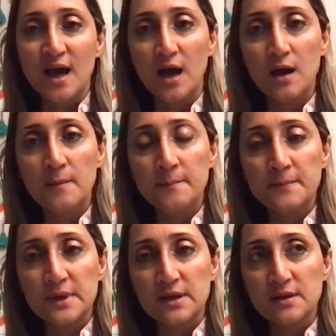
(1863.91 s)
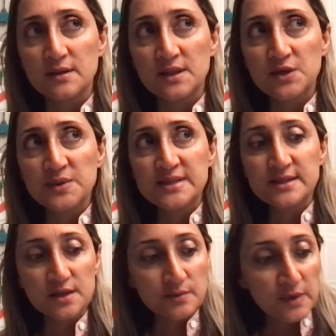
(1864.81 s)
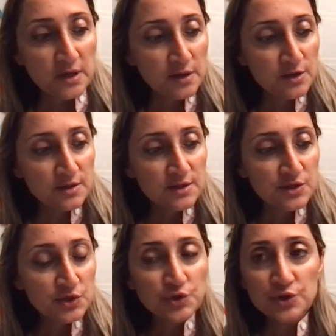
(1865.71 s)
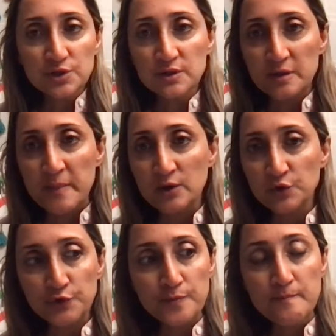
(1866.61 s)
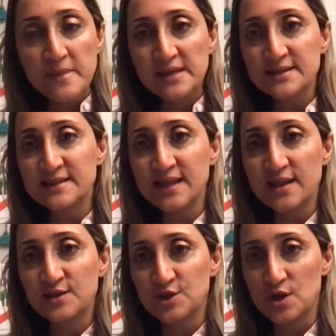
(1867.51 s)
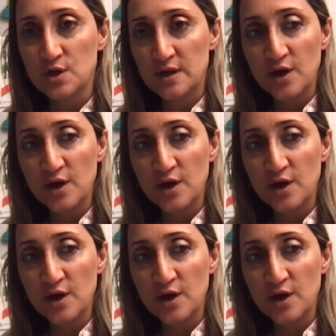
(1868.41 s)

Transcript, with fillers: um, there is a, a certain amount of myths that uh,